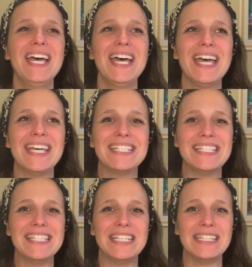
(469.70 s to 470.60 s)

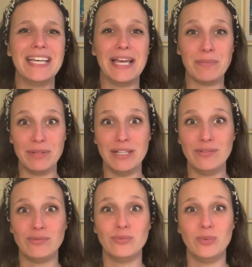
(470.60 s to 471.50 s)
and that I believe
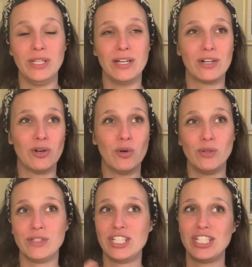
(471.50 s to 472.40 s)
we are
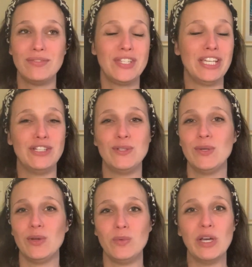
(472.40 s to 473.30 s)
all shifting into
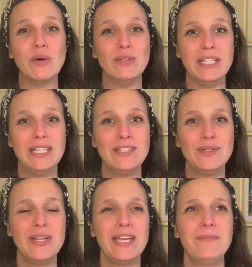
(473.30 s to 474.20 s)
and we all need
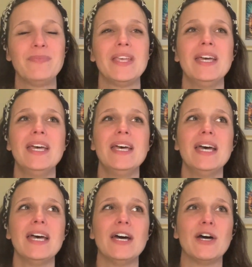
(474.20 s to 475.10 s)
today.
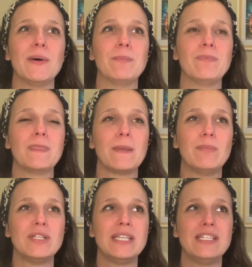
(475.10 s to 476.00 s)

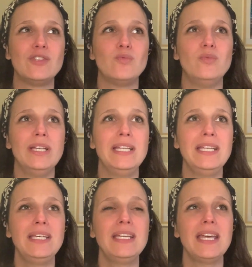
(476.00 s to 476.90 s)
But it's
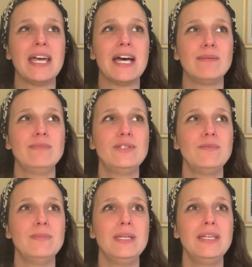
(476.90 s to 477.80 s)
really helped
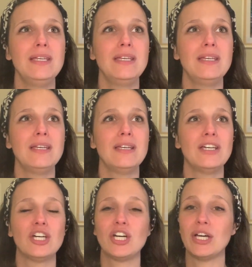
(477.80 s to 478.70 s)
me
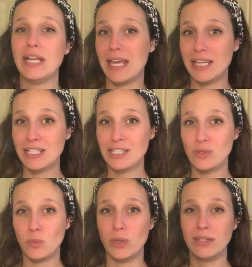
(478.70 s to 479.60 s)
connect
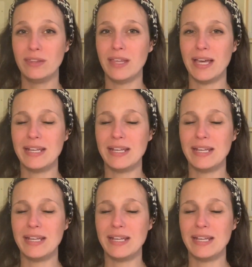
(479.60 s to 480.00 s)
with that